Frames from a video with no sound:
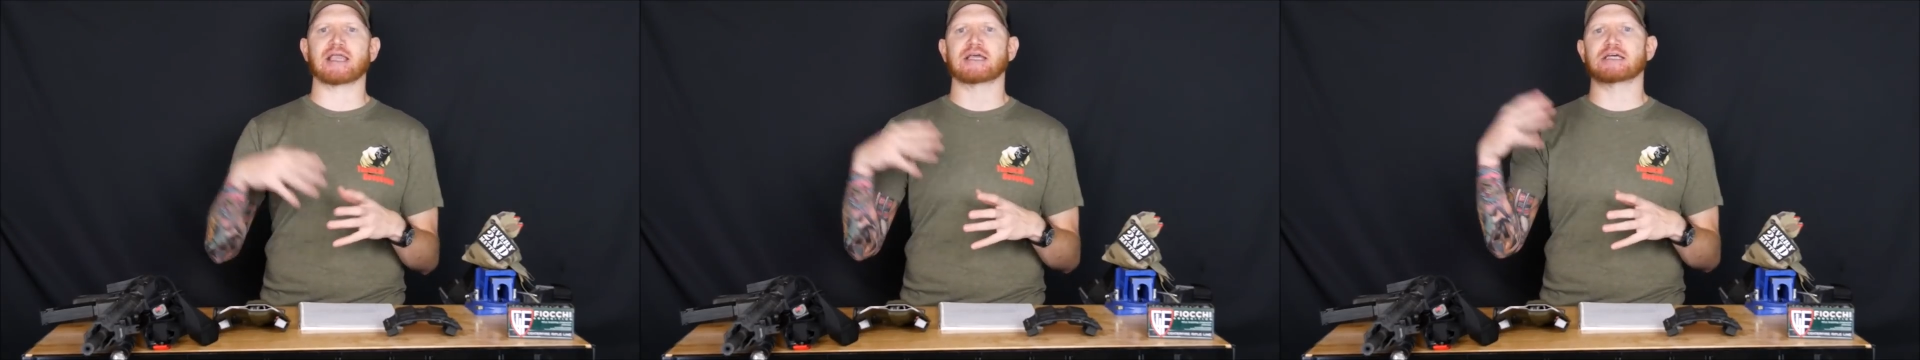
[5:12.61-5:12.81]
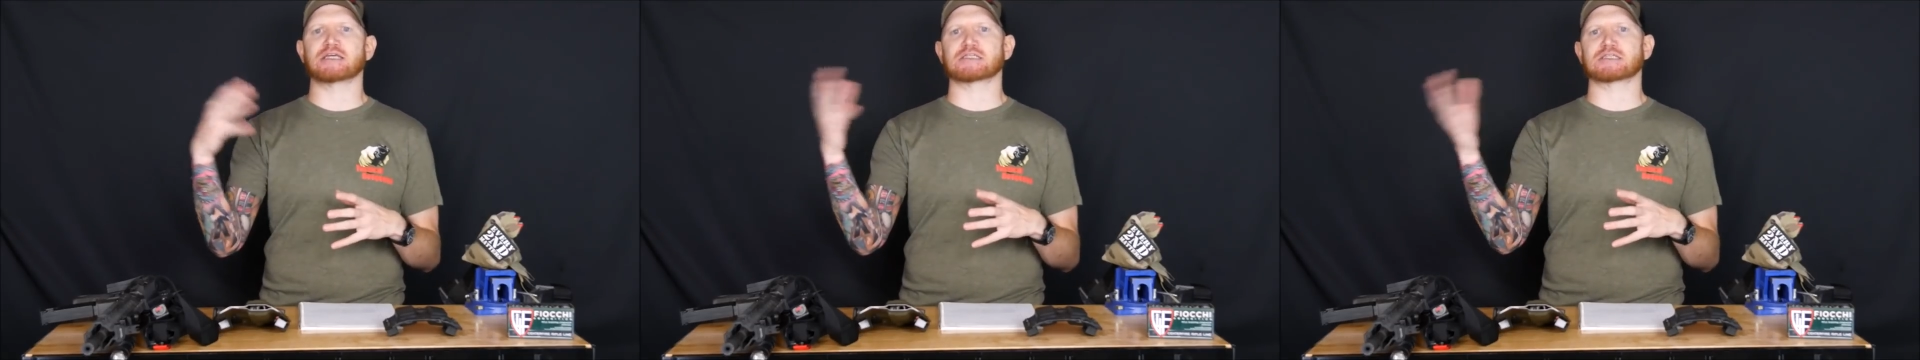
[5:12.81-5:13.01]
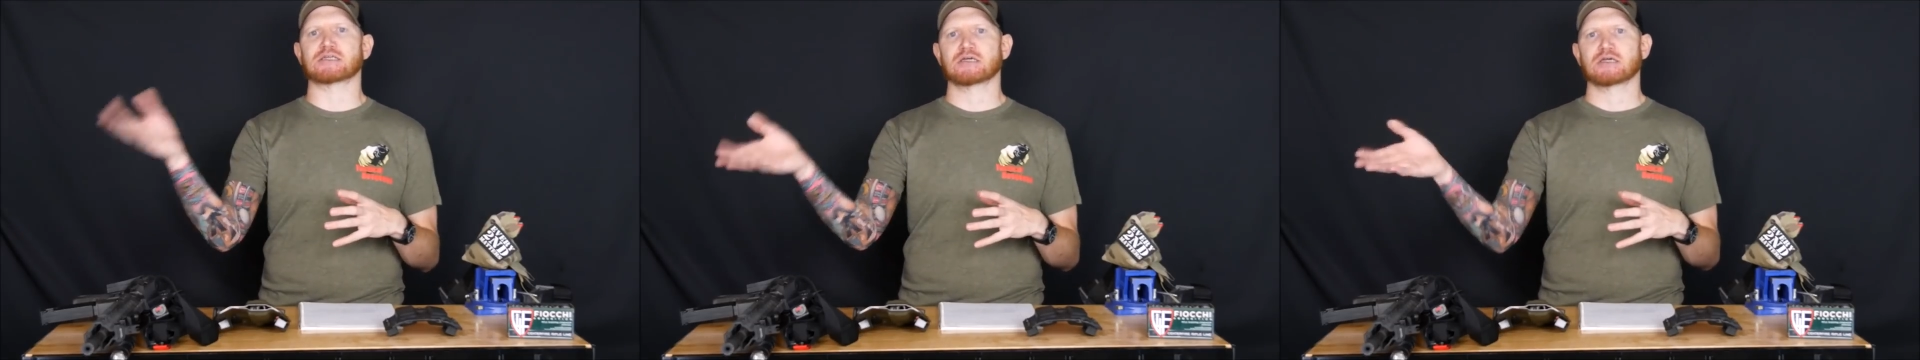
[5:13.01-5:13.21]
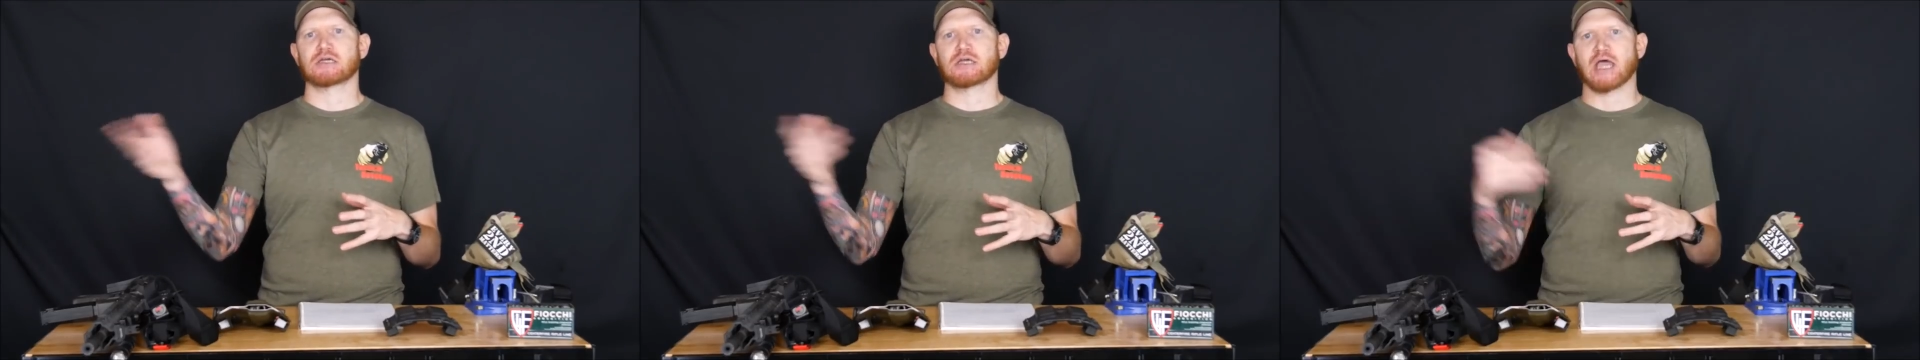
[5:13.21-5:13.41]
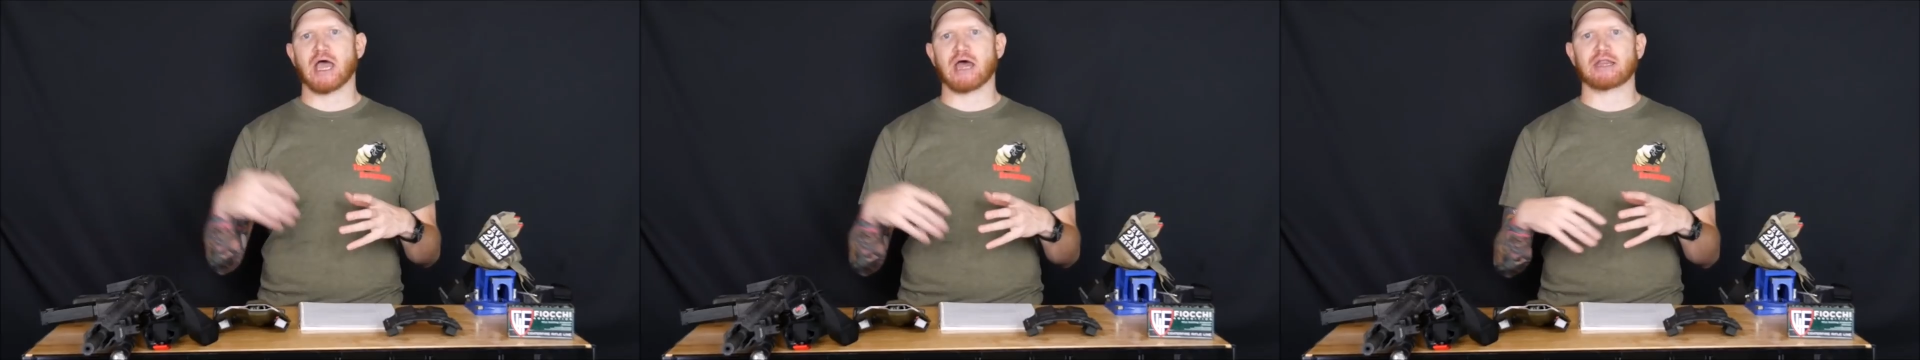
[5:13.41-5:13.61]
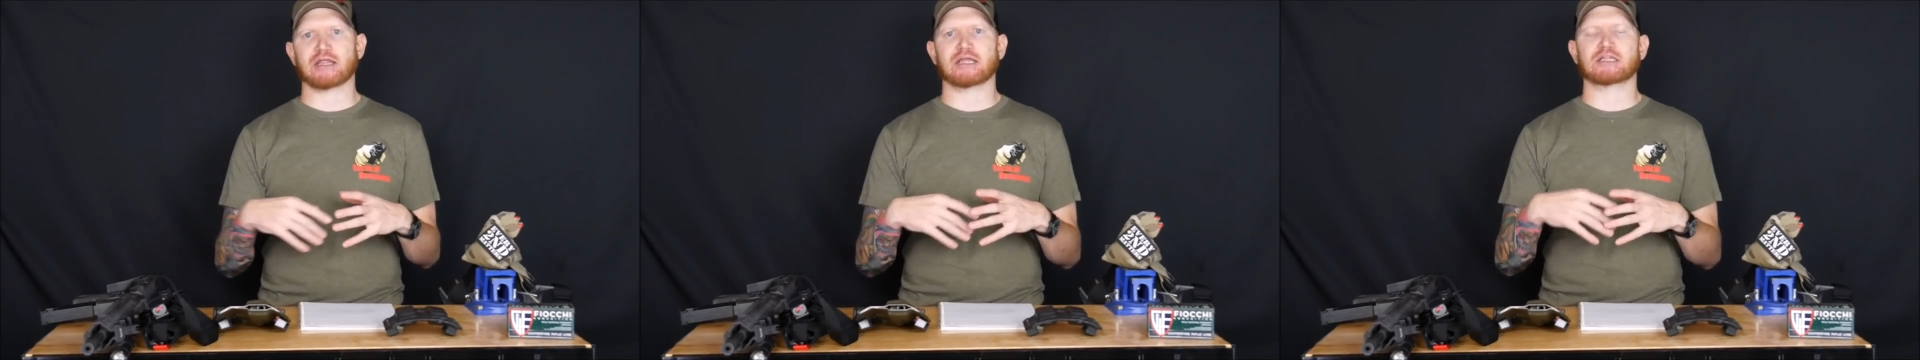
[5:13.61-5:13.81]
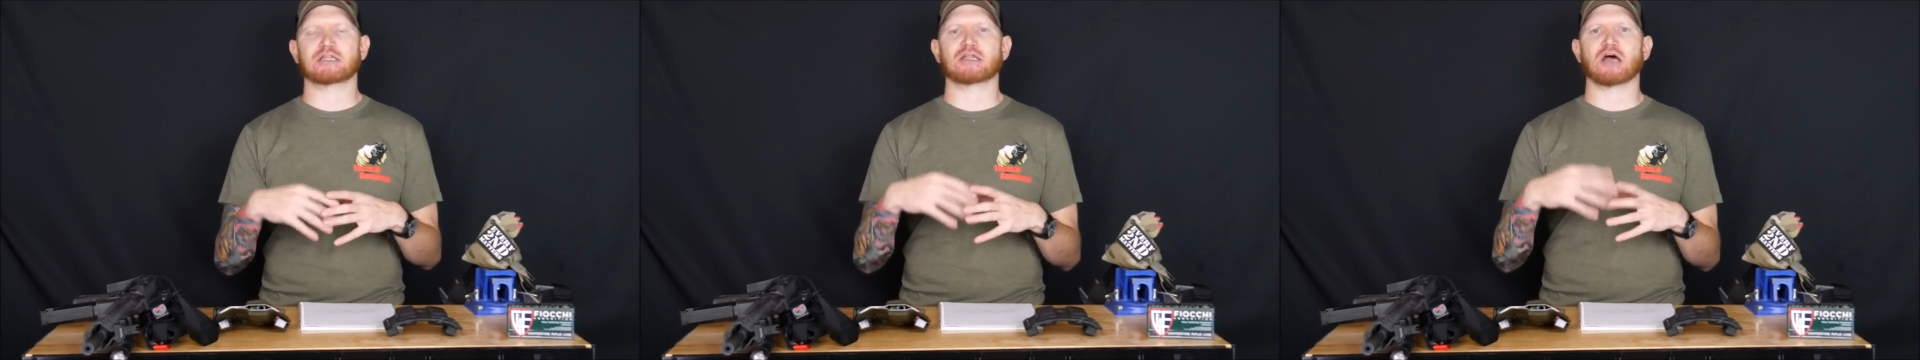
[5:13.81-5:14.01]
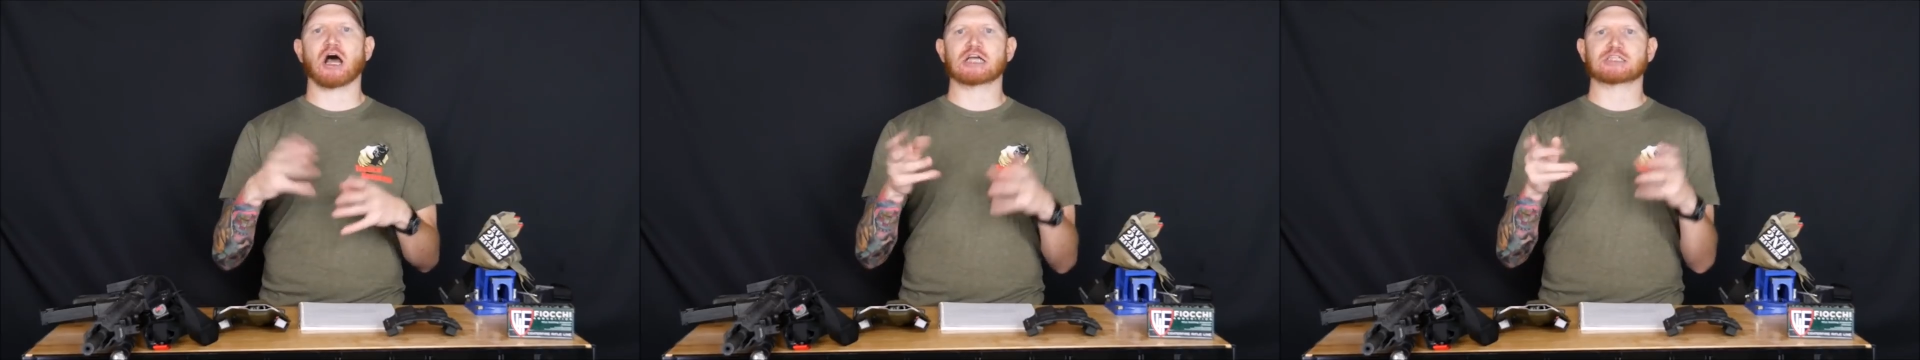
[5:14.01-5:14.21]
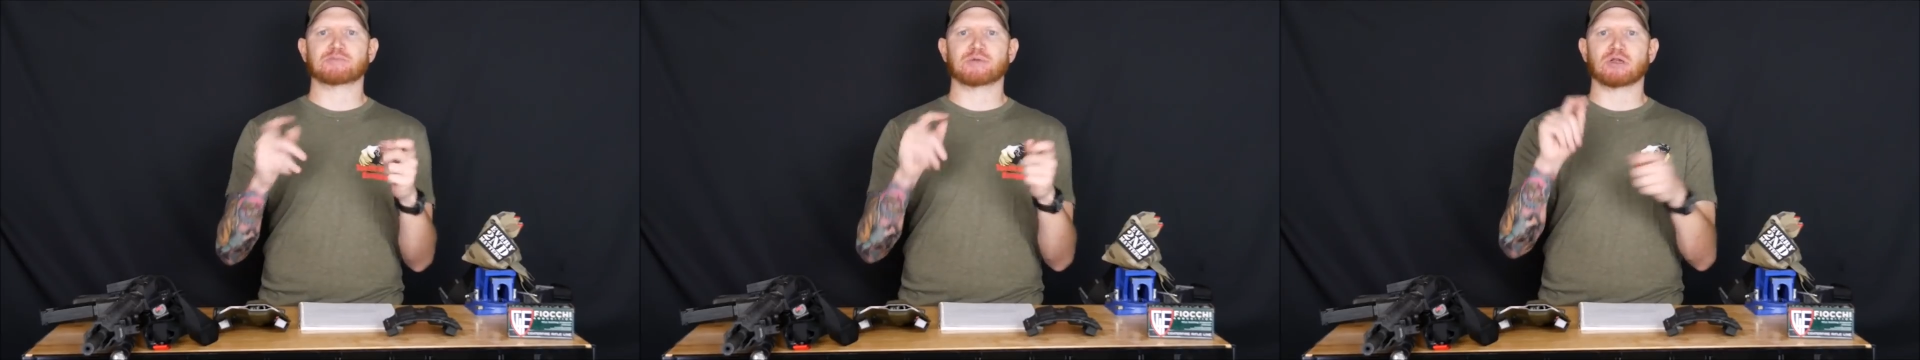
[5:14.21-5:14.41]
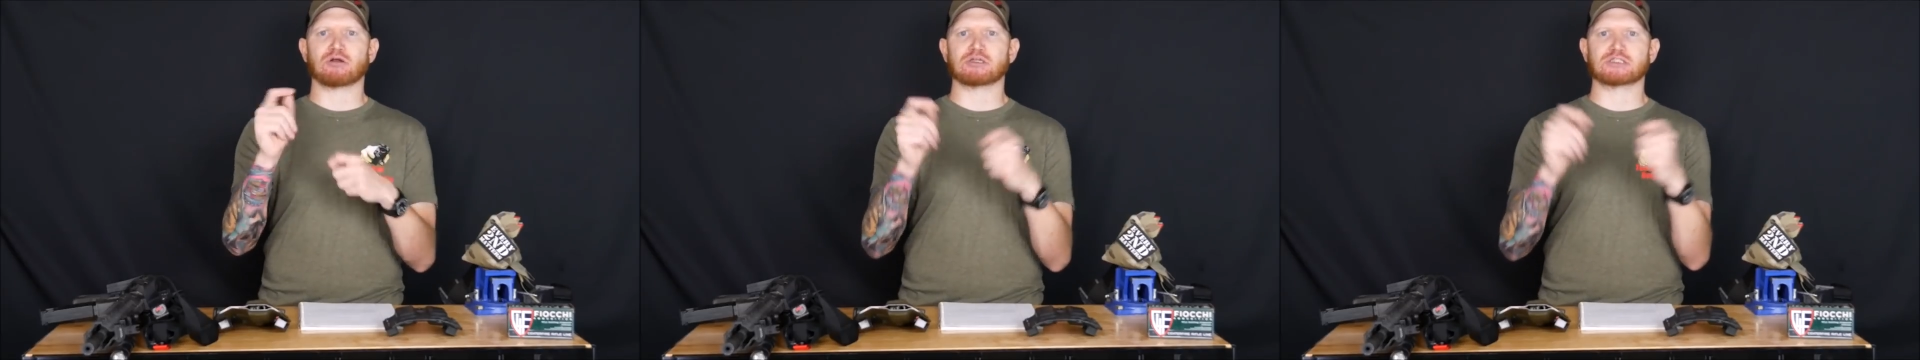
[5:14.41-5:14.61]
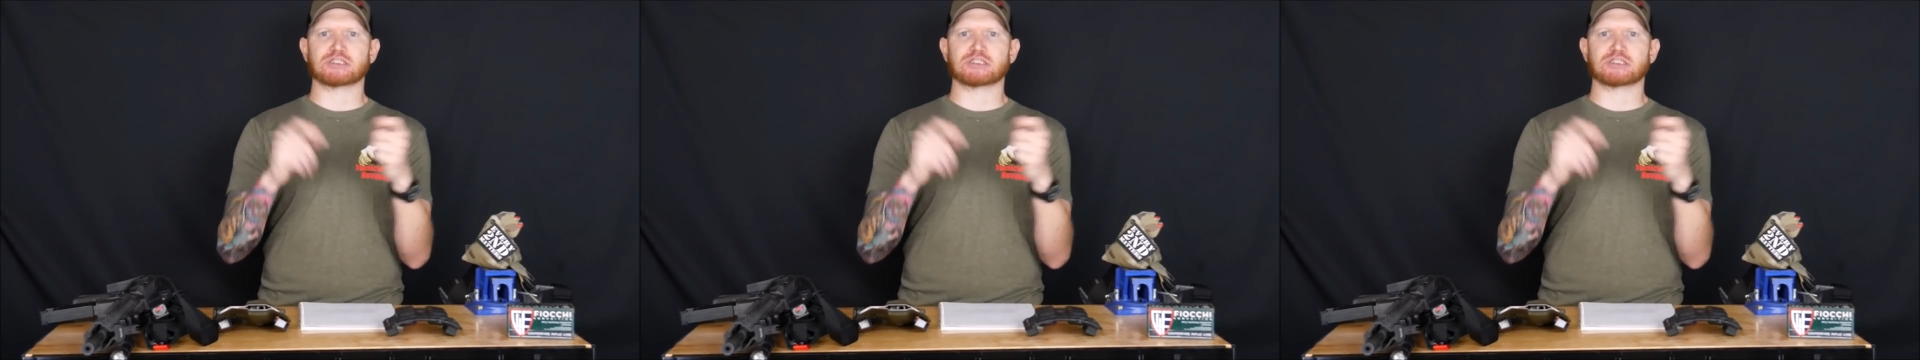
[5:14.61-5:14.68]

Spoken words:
is, how to get to the hospital.